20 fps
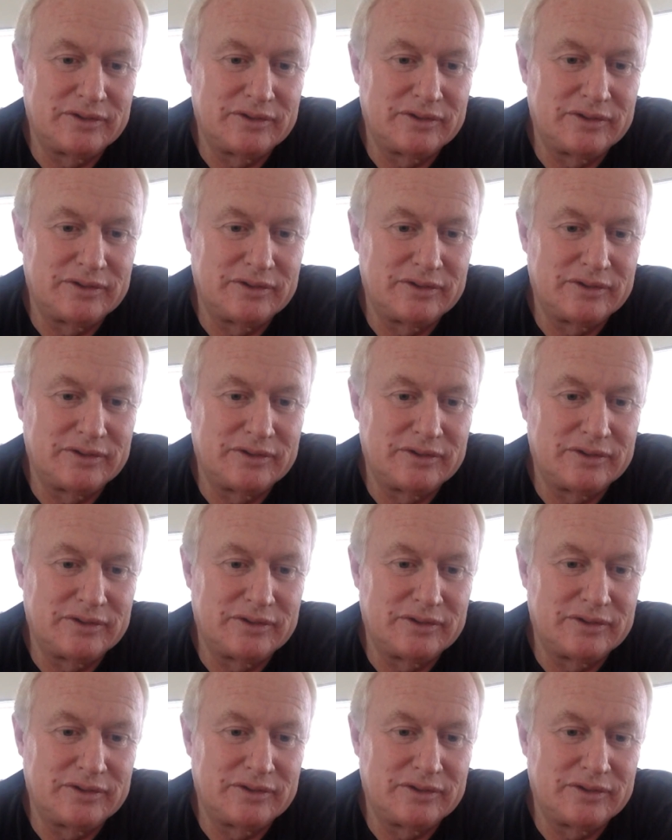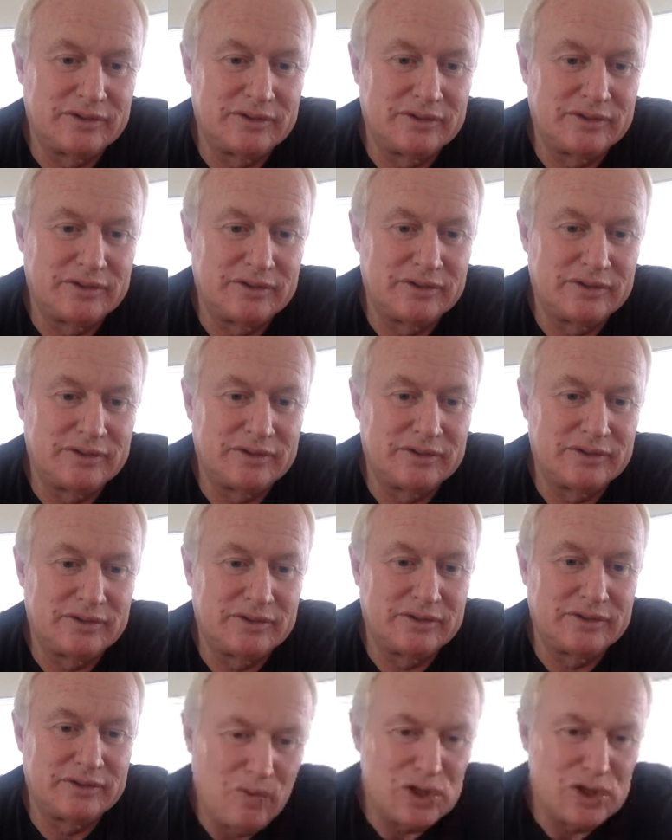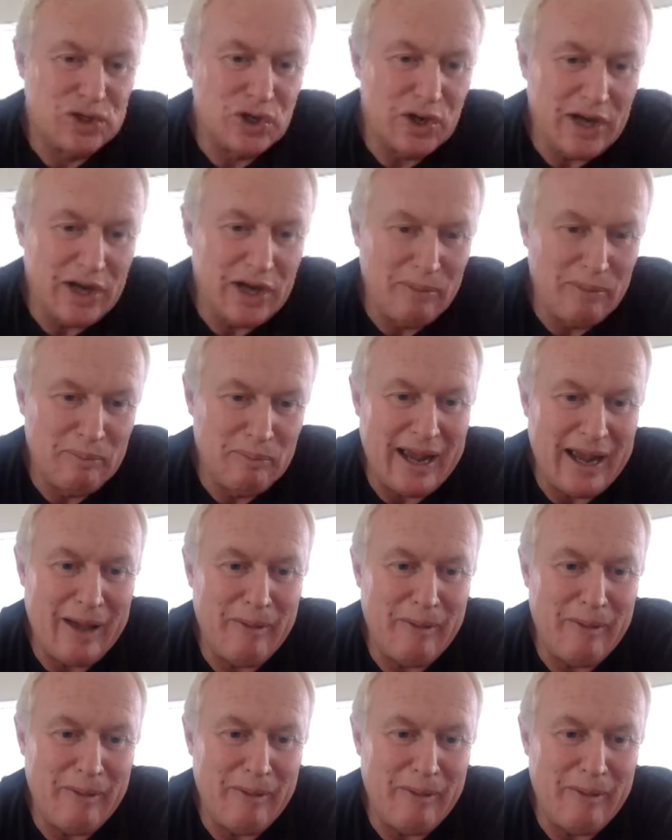So you see, what